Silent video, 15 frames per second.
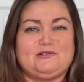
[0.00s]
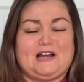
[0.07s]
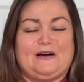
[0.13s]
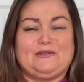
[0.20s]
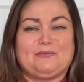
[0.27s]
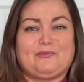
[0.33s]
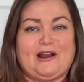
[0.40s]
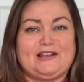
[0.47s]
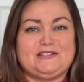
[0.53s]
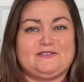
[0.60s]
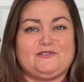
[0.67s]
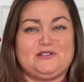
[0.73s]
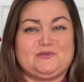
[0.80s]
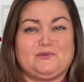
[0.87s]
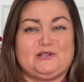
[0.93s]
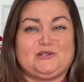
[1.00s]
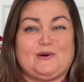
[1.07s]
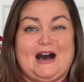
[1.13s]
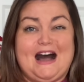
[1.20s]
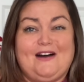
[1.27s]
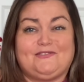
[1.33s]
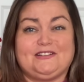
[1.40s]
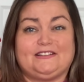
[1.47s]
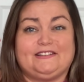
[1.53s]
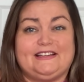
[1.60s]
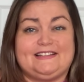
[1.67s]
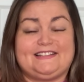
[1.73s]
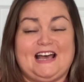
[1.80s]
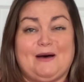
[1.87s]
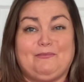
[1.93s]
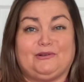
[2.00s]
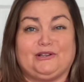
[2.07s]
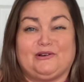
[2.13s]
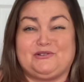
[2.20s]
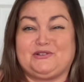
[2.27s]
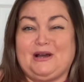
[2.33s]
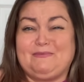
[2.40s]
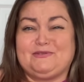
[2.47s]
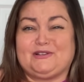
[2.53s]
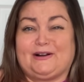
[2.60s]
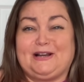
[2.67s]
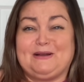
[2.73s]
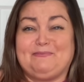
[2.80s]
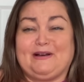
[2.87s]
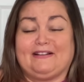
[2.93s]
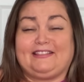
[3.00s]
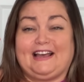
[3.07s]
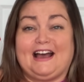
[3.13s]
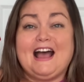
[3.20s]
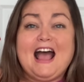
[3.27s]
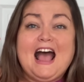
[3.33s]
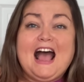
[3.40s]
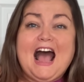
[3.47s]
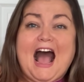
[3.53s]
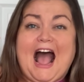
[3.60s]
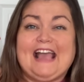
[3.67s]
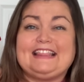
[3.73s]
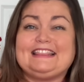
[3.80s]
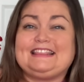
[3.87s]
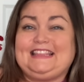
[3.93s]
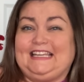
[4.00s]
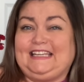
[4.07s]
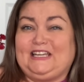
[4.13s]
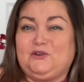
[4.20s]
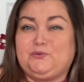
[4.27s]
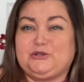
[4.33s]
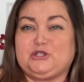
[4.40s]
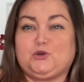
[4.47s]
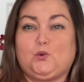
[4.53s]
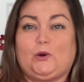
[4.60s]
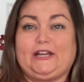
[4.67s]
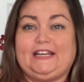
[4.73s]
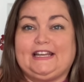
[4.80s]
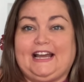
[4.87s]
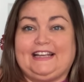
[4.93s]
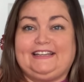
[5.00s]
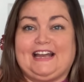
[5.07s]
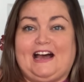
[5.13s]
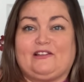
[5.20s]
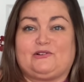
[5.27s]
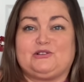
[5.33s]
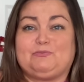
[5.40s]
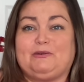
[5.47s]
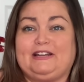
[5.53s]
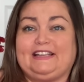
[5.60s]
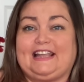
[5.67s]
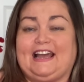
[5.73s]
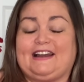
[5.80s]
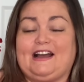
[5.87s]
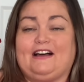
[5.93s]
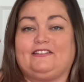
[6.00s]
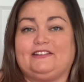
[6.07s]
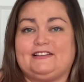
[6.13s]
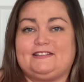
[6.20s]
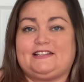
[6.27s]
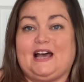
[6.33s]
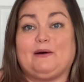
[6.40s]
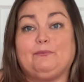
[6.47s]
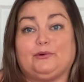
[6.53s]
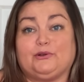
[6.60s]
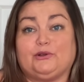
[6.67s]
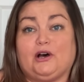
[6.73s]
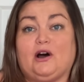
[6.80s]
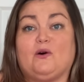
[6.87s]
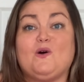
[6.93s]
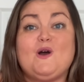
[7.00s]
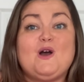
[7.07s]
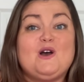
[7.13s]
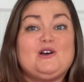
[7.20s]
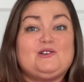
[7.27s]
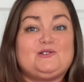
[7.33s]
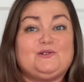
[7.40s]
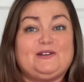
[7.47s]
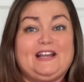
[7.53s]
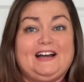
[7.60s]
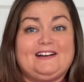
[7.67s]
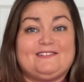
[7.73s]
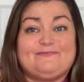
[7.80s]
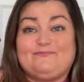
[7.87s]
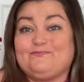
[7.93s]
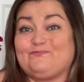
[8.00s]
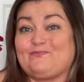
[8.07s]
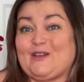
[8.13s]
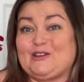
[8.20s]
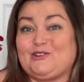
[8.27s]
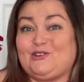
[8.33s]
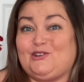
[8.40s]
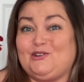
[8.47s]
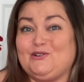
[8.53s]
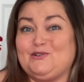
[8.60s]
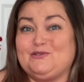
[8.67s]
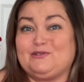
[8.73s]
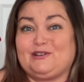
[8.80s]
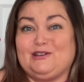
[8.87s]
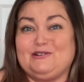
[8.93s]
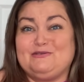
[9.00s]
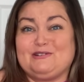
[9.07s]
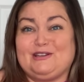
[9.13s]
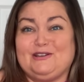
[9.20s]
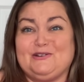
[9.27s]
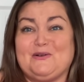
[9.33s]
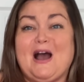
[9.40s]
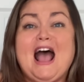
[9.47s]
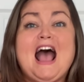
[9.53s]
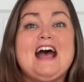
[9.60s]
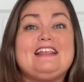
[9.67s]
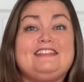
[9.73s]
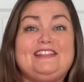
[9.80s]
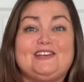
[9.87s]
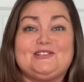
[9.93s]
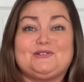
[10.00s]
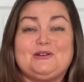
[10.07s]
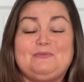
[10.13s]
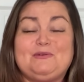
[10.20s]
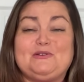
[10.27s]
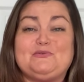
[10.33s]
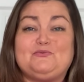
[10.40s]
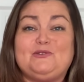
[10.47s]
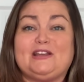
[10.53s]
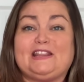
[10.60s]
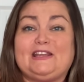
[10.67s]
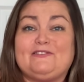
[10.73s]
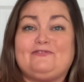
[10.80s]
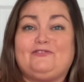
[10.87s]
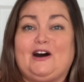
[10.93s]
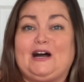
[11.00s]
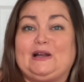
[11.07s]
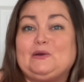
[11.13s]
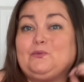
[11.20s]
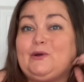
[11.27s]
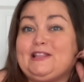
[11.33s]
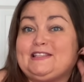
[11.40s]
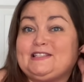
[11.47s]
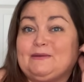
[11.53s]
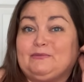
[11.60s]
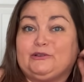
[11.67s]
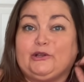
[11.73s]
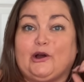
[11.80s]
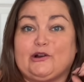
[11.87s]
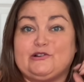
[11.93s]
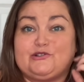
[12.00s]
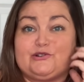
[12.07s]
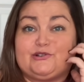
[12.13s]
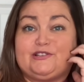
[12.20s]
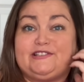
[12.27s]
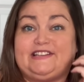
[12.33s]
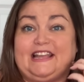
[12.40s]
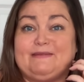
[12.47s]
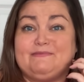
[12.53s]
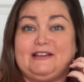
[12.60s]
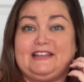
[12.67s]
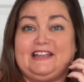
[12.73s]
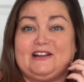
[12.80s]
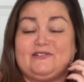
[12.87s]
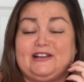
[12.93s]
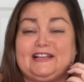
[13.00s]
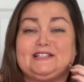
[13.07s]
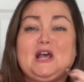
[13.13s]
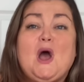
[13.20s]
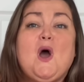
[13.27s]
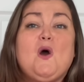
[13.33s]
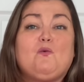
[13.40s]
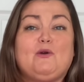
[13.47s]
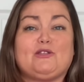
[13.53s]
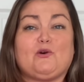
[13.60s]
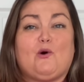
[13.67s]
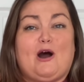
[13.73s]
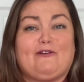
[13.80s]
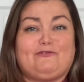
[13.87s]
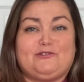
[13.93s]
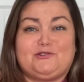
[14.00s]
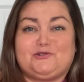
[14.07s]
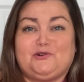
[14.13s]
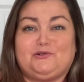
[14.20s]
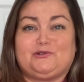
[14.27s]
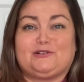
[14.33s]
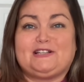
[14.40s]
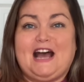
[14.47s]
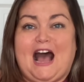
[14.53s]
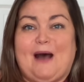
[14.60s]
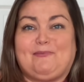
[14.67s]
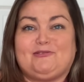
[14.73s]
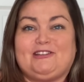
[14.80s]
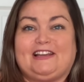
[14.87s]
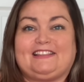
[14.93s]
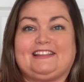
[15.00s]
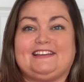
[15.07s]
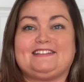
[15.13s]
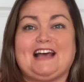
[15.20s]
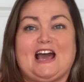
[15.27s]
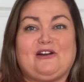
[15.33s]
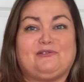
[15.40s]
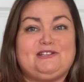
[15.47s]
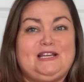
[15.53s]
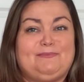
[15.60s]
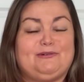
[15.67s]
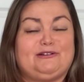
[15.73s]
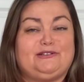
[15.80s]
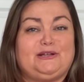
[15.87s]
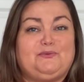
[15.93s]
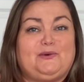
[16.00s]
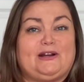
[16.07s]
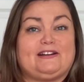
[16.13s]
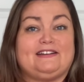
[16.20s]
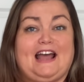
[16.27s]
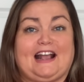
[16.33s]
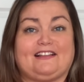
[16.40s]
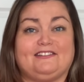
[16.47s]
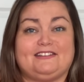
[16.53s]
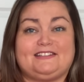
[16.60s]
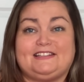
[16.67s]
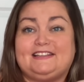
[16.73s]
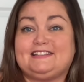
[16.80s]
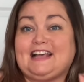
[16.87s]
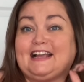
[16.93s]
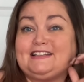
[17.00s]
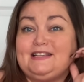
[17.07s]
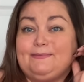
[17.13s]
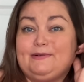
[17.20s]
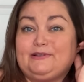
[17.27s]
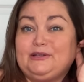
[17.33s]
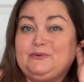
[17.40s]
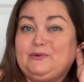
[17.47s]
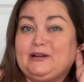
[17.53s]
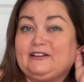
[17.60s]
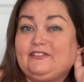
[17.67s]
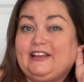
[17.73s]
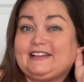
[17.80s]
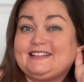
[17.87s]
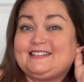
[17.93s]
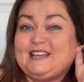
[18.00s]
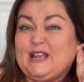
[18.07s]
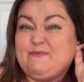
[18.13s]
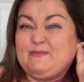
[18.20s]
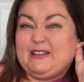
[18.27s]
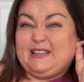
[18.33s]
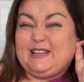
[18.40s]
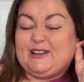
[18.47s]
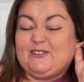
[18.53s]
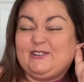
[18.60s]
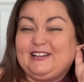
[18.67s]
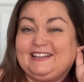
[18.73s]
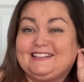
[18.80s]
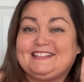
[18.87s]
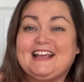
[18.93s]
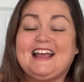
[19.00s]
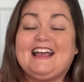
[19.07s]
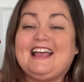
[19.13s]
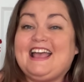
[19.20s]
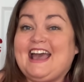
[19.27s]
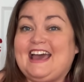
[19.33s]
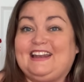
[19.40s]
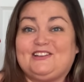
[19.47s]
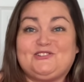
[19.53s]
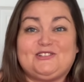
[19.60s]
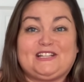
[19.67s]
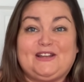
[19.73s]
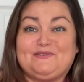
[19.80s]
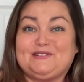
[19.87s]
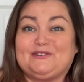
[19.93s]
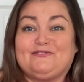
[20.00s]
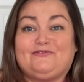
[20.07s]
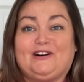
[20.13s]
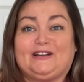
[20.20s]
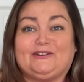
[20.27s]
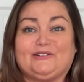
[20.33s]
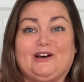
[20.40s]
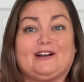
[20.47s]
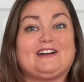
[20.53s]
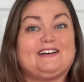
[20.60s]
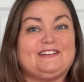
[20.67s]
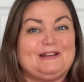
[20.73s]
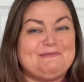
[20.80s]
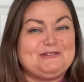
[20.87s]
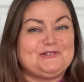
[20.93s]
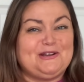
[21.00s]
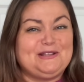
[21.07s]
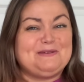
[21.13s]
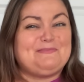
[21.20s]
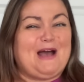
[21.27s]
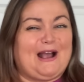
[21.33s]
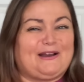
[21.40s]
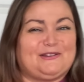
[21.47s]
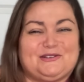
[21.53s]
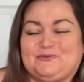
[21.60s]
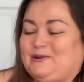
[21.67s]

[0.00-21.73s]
down the price of this one, so i have to list that below. So I'm sorry about that. I think it was $29, but again, I'll list that below. So yeah, cute, cute, cute. This would be really fun with some larger statement earrings. With off-the-shoulder tops like this, I don't typically wear necklaces. I typically wear like statement earrings, and it just gives it a fun look. Let me show you the back of this